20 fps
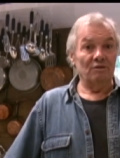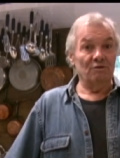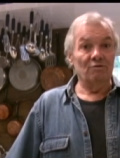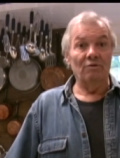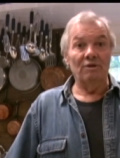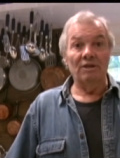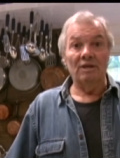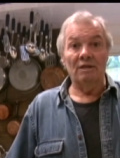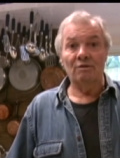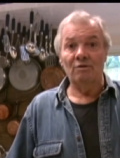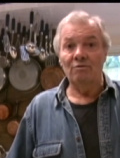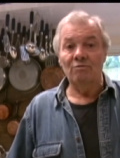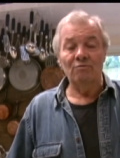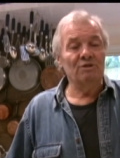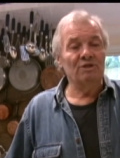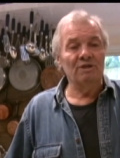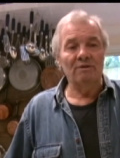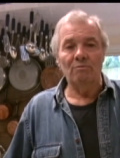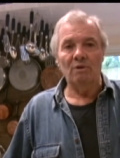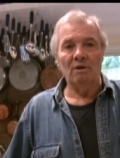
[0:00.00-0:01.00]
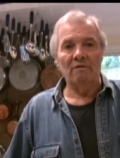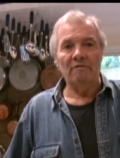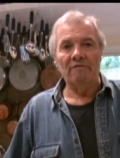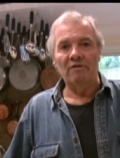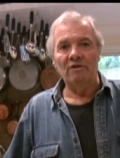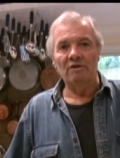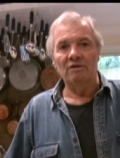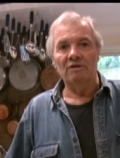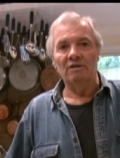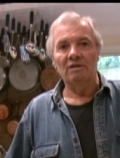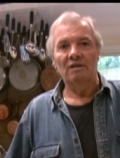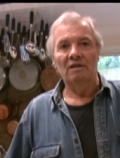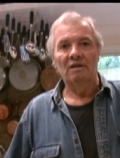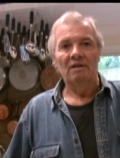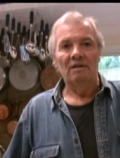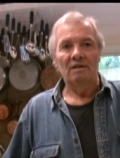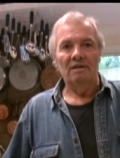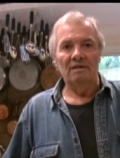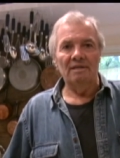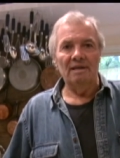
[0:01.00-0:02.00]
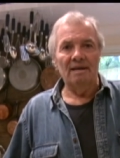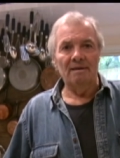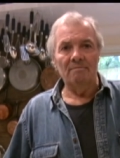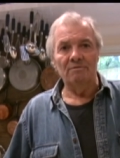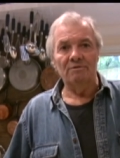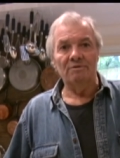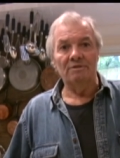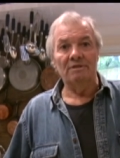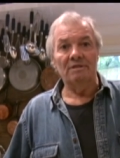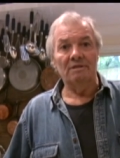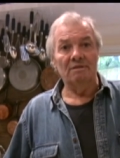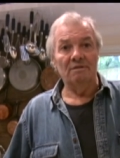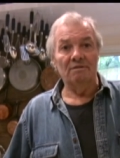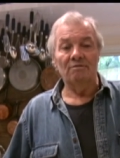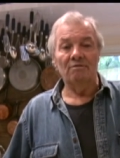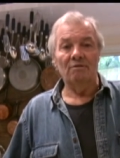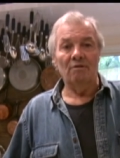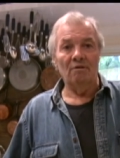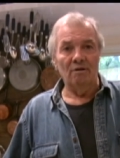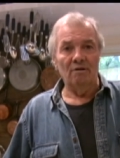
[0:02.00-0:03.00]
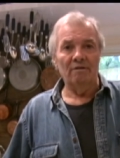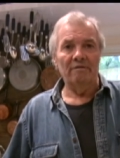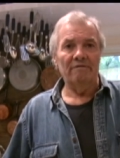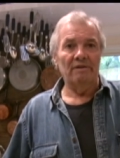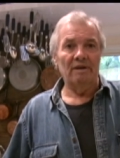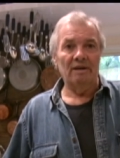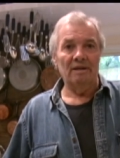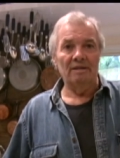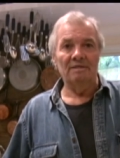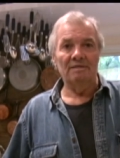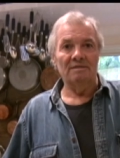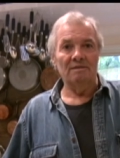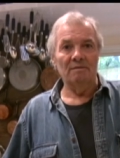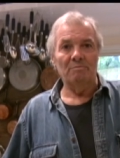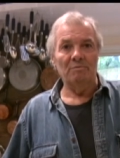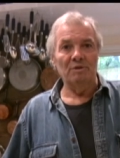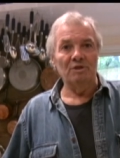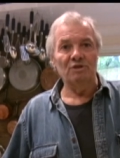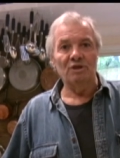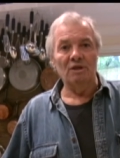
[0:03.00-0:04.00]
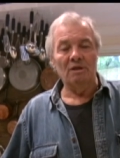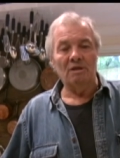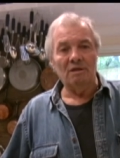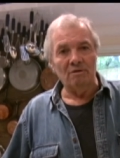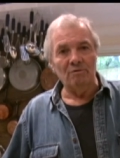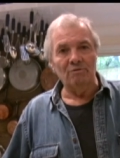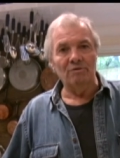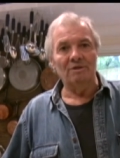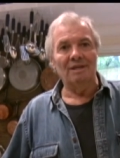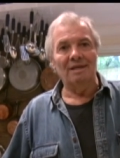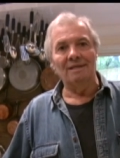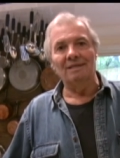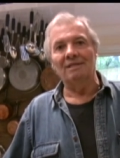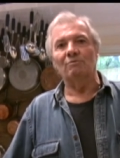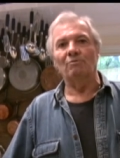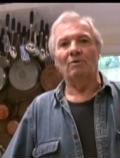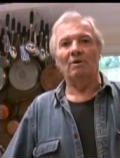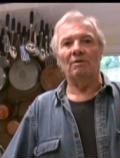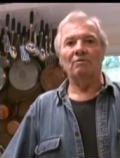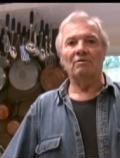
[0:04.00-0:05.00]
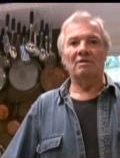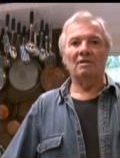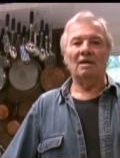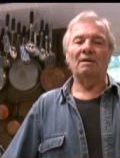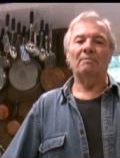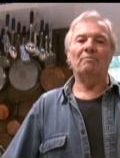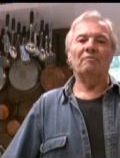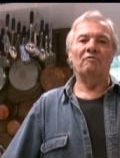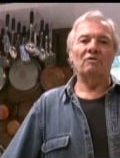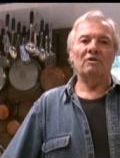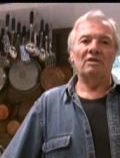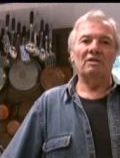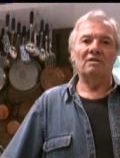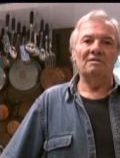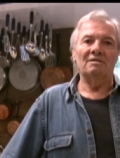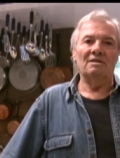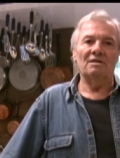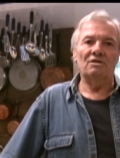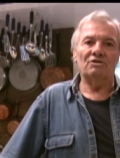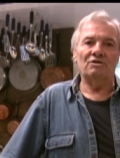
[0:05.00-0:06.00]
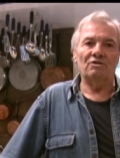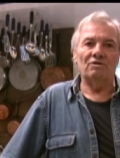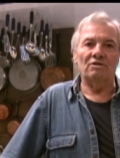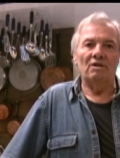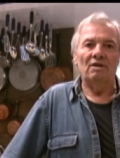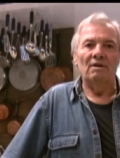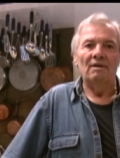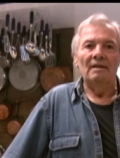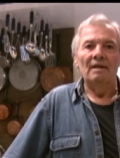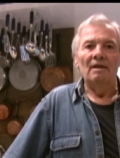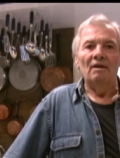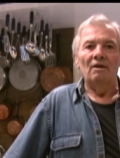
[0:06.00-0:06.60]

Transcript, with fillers: And Julia too, she was very enamored and loved IACP. She thought that it was the type of organization